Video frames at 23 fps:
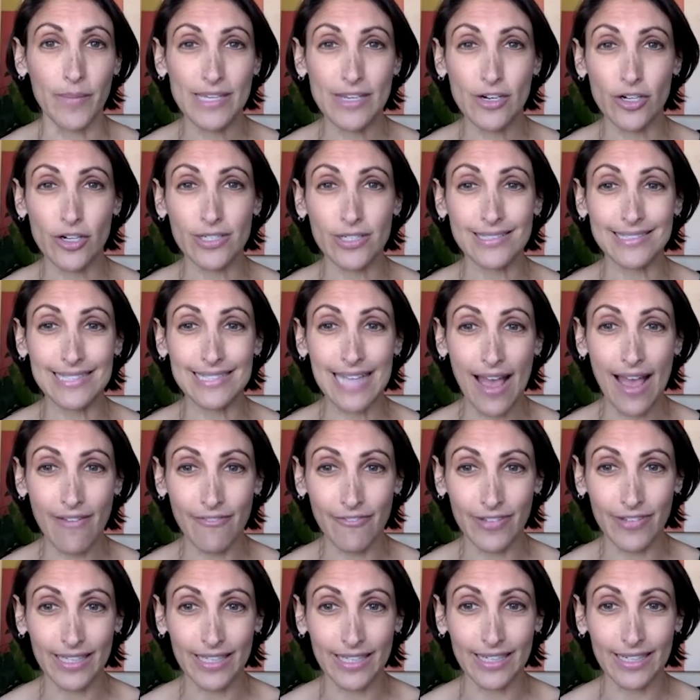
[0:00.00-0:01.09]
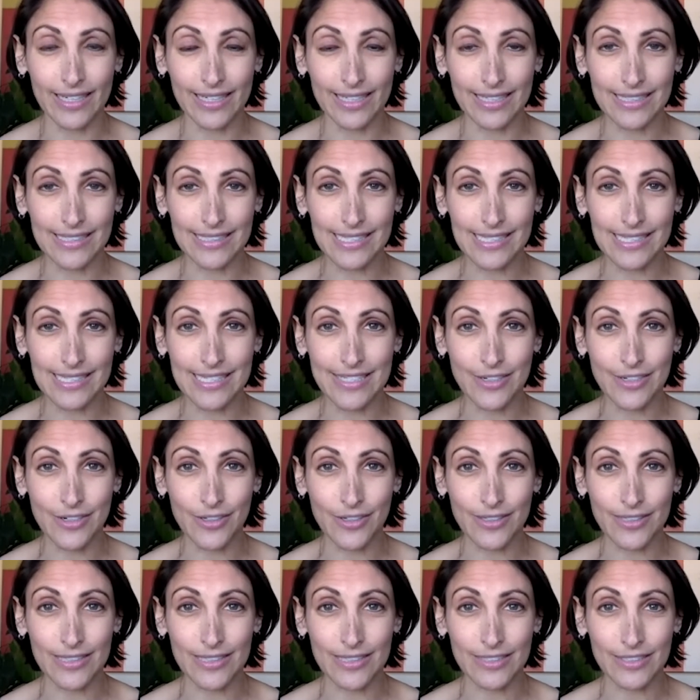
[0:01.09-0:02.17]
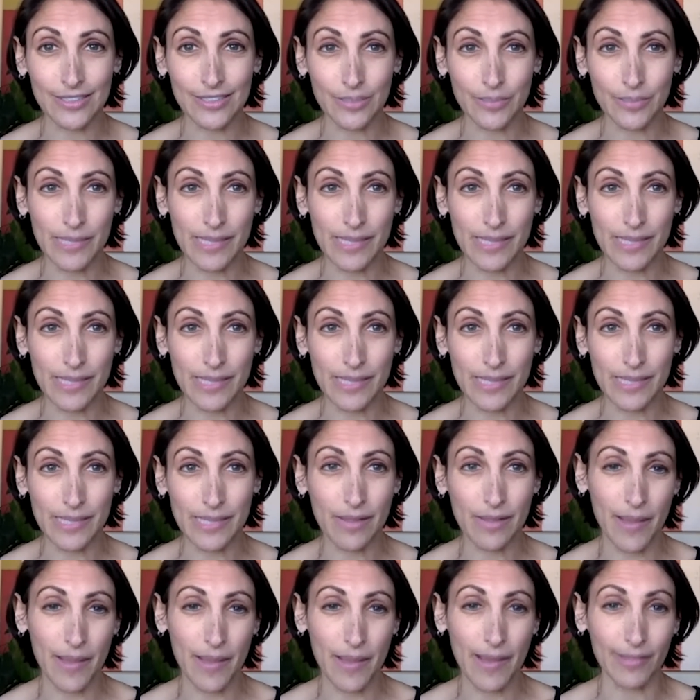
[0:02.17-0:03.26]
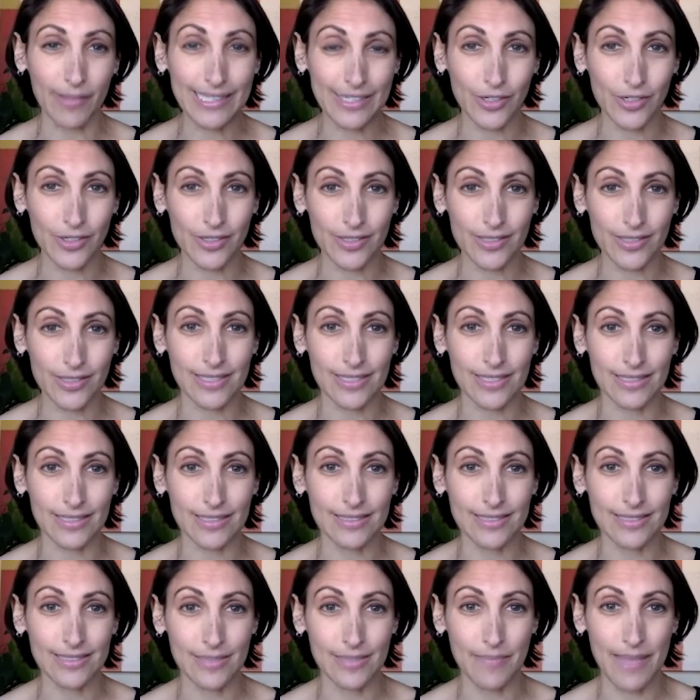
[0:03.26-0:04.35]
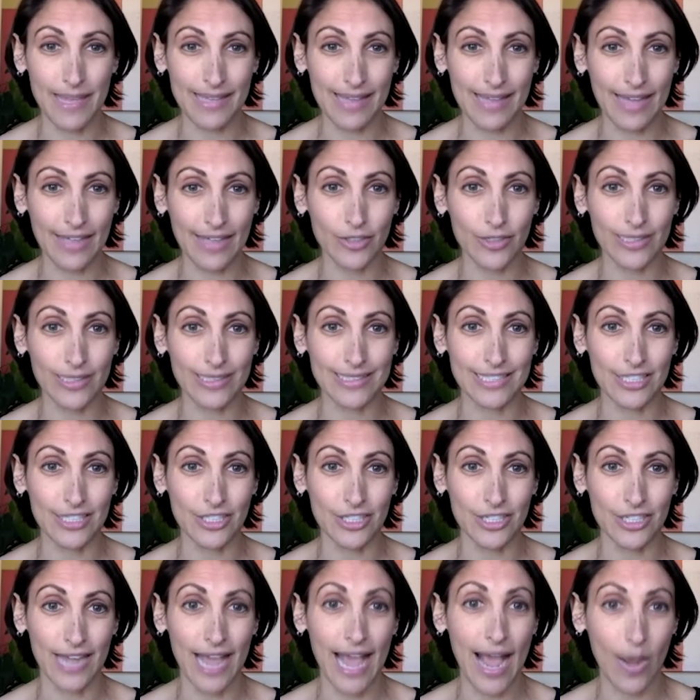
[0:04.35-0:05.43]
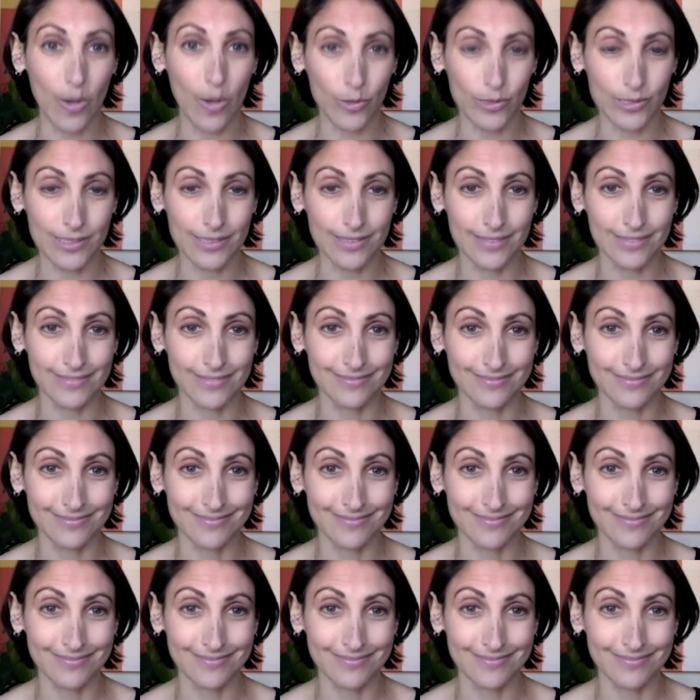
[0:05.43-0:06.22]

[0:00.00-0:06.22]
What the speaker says: from year 7 to it took me about 3 years to make that transition out.